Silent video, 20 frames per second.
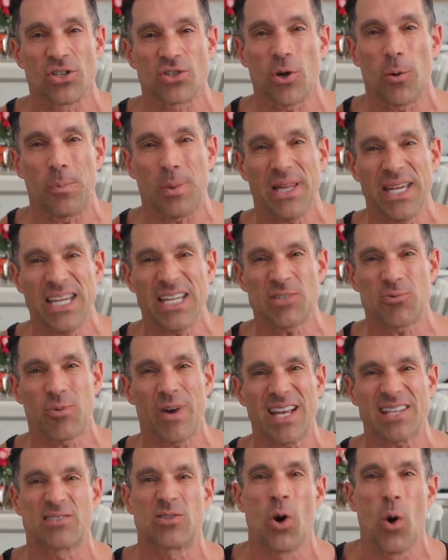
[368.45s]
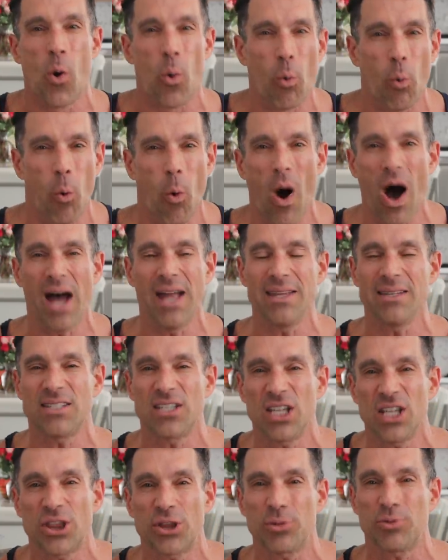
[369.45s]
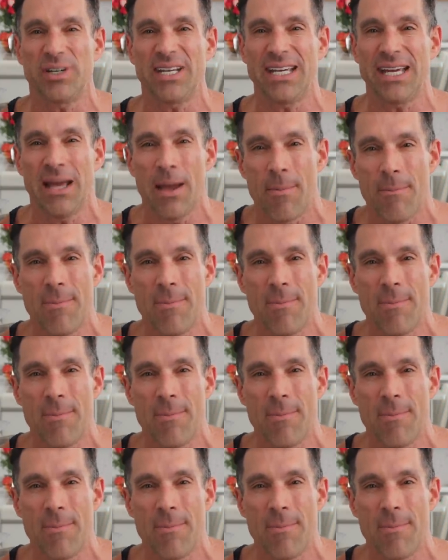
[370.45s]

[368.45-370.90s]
So please rest one to three